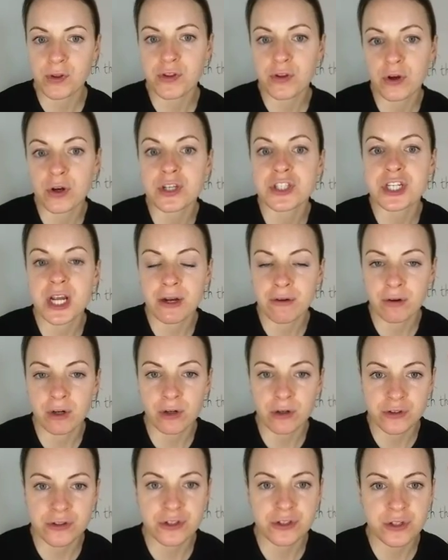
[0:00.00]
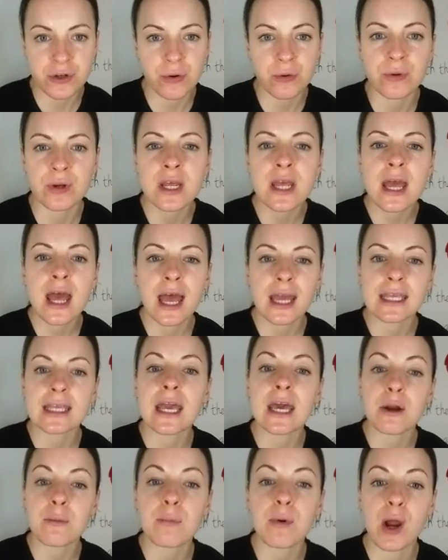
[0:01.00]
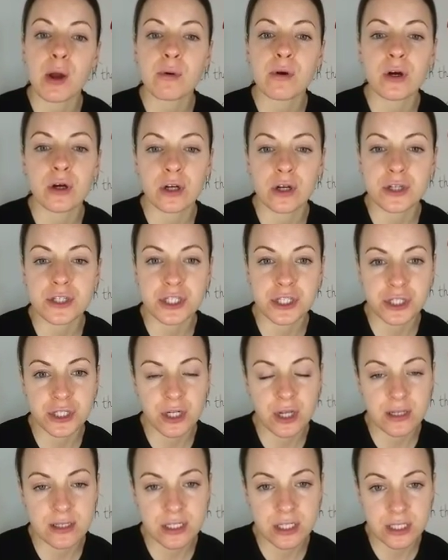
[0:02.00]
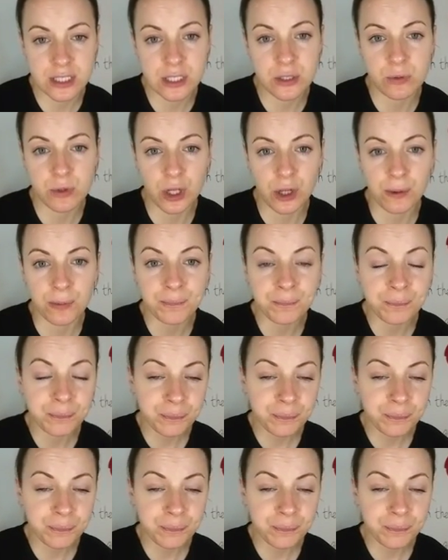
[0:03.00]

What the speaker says: with your general undertone and get a brow colour to suit you.